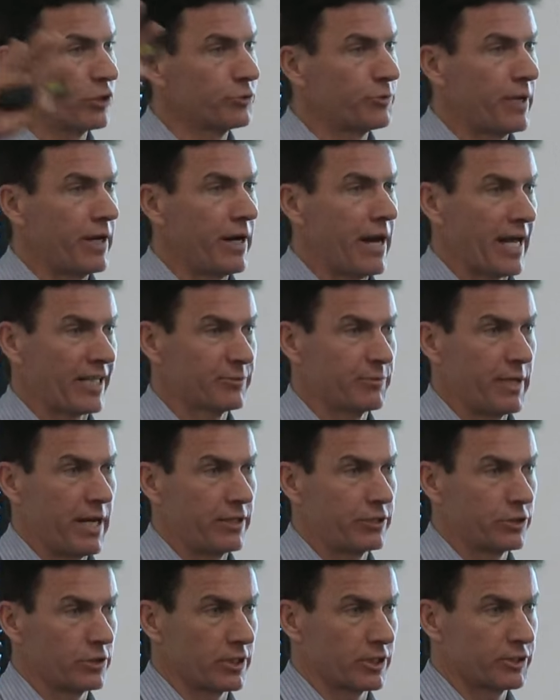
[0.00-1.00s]
there's been an
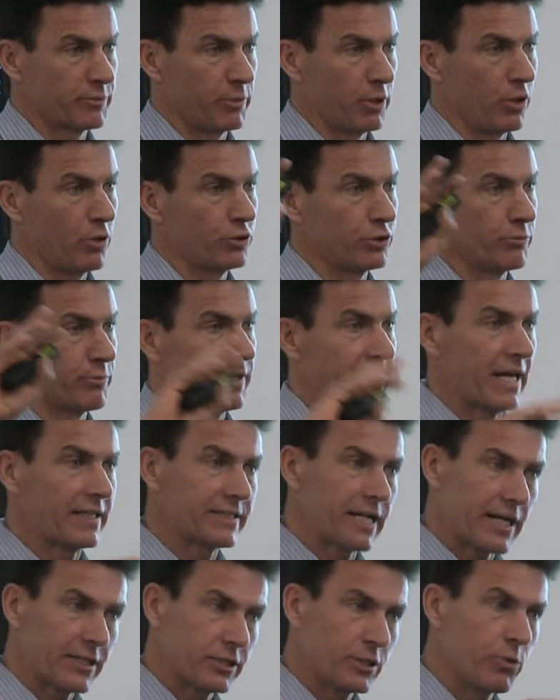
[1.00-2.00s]
exponential explosion, but
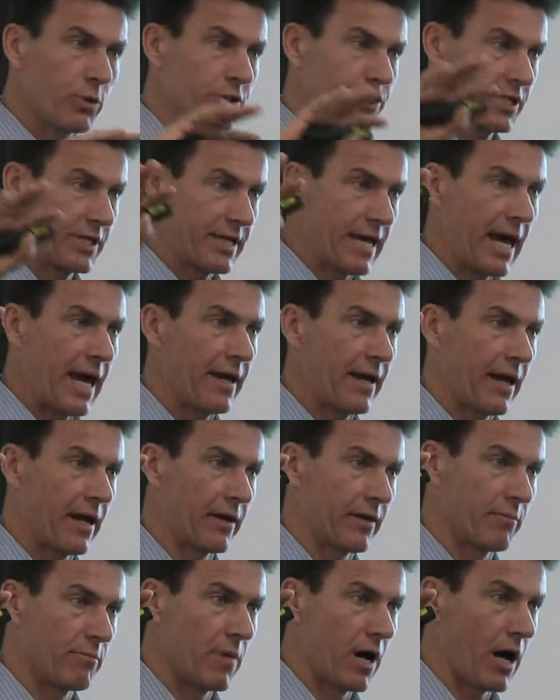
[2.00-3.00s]
that's actually what you get out
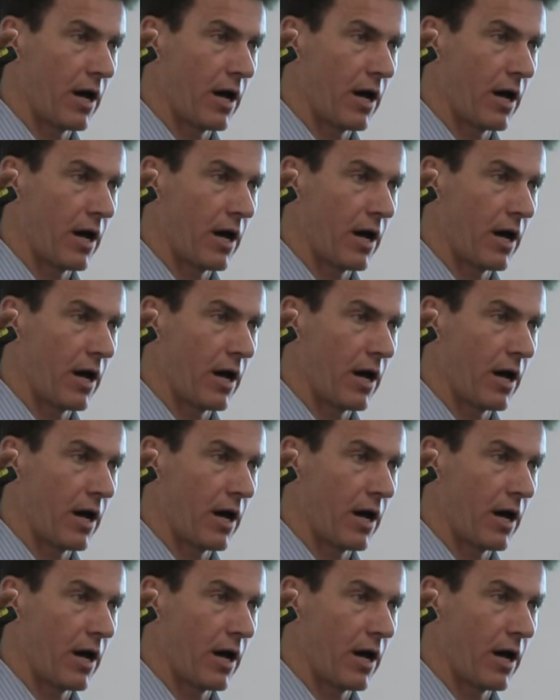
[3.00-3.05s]
of the